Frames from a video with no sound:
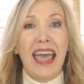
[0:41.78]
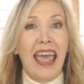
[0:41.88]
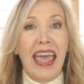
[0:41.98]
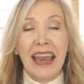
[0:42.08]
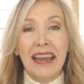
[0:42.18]

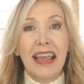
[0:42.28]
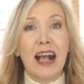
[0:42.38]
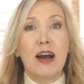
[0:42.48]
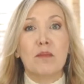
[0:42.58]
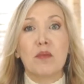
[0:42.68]
ending
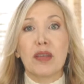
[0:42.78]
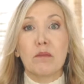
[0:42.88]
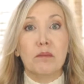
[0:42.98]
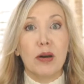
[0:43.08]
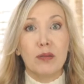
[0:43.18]
up
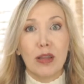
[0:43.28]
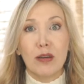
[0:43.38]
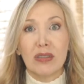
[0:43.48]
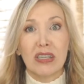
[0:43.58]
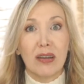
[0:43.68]
with
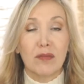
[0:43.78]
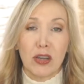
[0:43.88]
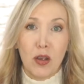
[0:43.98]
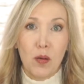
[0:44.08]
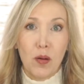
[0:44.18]
boatloads of
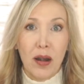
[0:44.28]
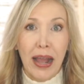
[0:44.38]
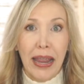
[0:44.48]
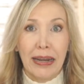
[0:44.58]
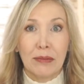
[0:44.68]
decor
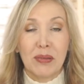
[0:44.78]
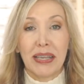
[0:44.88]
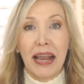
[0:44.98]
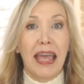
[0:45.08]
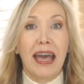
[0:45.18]
items
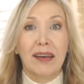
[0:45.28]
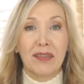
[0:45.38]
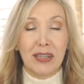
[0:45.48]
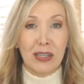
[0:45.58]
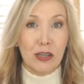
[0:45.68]
that I have
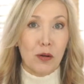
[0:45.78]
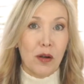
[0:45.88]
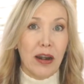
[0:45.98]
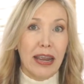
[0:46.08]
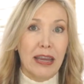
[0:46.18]
to
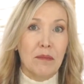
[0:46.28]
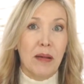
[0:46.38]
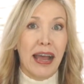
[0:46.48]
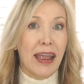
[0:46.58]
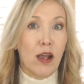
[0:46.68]
store in
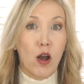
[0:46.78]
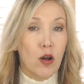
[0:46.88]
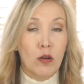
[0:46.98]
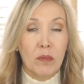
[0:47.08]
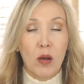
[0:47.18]
my
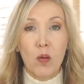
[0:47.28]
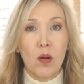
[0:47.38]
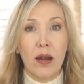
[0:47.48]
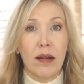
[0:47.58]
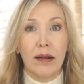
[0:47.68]
home
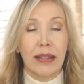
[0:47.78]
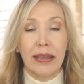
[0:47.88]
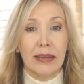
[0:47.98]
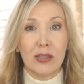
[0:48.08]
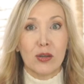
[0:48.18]
or
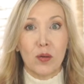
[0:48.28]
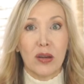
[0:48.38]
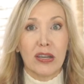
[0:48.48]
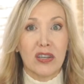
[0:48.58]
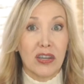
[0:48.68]
in a
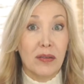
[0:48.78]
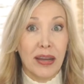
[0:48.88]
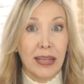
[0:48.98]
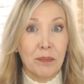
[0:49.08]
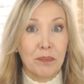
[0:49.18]
storage
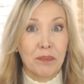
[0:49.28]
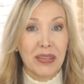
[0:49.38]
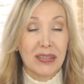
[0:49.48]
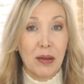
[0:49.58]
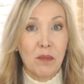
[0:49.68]
unit
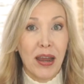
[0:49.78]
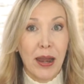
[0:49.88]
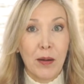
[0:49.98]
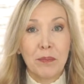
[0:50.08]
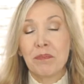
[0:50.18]

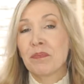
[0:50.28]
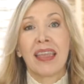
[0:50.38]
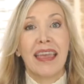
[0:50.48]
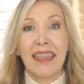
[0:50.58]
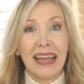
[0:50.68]
somewhere.
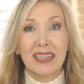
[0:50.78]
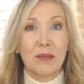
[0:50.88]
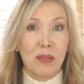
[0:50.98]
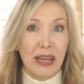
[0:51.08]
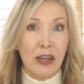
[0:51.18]
That's a
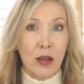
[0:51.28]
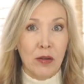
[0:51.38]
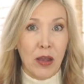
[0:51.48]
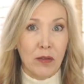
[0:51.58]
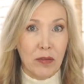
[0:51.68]
big no
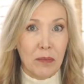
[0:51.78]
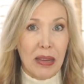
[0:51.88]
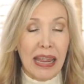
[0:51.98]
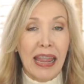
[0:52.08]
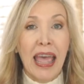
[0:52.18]
no for
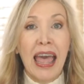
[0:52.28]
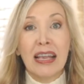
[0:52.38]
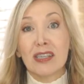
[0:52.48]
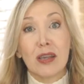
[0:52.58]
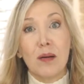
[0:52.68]
me.
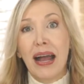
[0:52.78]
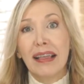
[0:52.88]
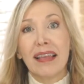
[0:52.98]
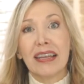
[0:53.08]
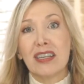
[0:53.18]
So I
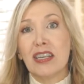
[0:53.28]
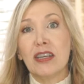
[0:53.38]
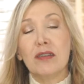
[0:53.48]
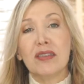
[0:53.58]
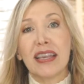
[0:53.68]
like to
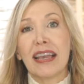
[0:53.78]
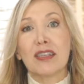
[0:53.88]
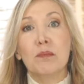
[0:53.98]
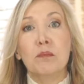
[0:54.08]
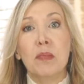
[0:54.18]
use as
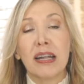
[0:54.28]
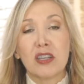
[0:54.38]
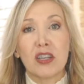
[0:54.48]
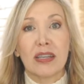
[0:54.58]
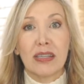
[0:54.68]

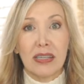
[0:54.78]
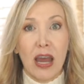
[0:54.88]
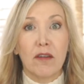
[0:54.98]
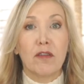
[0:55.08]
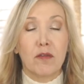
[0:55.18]
much
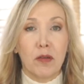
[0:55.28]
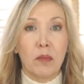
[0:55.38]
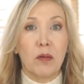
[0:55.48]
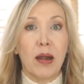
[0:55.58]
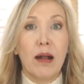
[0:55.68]
stuff from
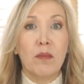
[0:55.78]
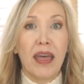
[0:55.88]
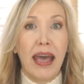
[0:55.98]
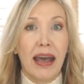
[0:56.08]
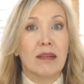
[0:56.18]
around the
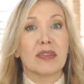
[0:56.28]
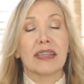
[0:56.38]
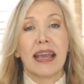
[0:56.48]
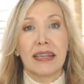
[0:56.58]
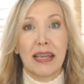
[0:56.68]
house
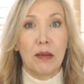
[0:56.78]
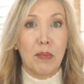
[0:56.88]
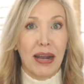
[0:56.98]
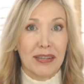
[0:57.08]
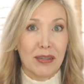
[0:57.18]
as I
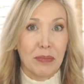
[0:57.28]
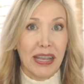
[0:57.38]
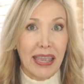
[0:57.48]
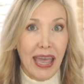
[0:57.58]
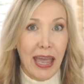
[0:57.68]
possibly
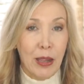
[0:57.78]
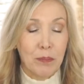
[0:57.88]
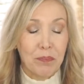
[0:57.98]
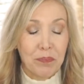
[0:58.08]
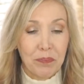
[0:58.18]

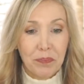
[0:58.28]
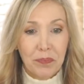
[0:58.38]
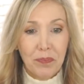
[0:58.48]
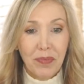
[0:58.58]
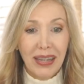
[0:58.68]
can.
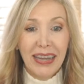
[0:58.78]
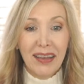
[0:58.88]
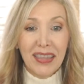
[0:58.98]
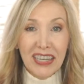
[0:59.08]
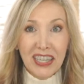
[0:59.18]
Now
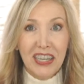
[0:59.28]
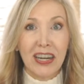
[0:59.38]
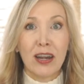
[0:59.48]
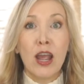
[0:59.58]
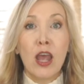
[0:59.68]
this
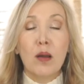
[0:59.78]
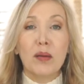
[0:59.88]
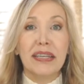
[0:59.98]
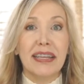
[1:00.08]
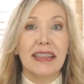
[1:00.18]
year
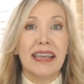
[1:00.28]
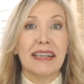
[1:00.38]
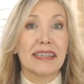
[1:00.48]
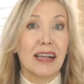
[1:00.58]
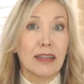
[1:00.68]
we did
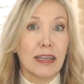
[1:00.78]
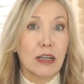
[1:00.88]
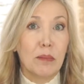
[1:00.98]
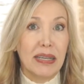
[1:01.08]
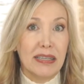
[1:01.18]
things a
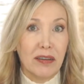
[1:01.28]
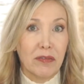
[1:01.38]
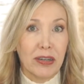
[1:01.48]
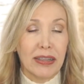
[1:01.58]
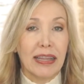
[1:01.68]
little bit
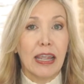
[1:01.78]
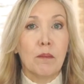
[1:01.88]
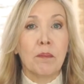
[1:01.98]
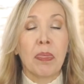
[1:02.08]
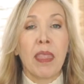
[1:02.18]
differently.
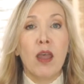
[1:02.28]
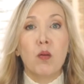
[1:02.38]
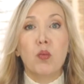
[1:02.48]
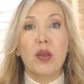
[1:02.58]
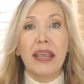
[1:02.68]

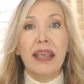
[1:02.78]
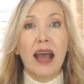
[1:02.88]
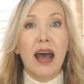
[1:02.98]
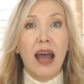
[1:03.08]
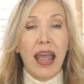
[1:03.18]
We
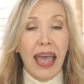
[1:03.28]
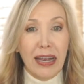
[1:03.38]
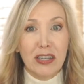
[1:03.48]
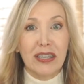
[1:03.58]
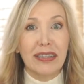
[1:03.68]

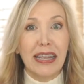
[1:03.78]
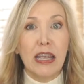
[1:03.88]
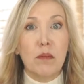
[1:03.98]
actually